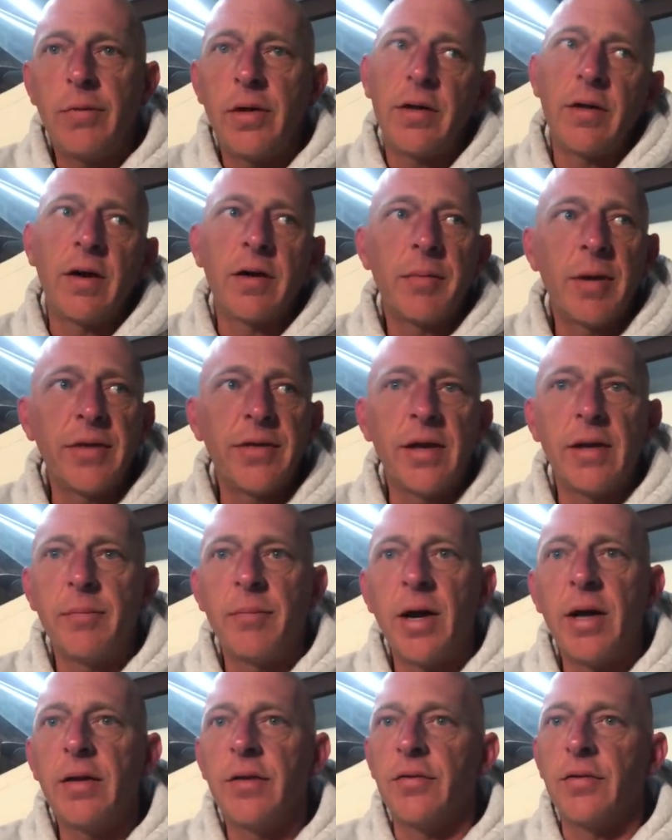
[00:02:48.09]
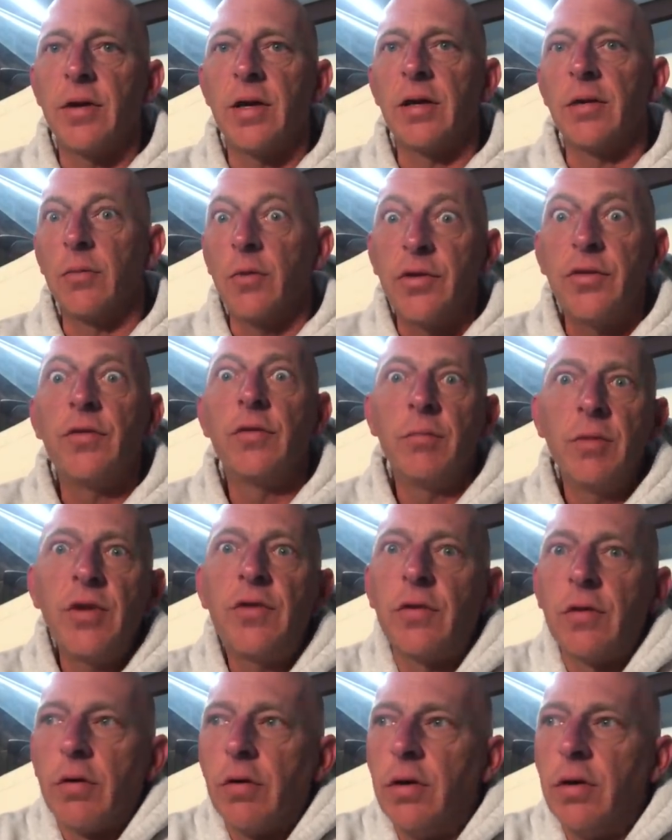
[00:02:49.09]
They talk about that in pilot training. What's your mission?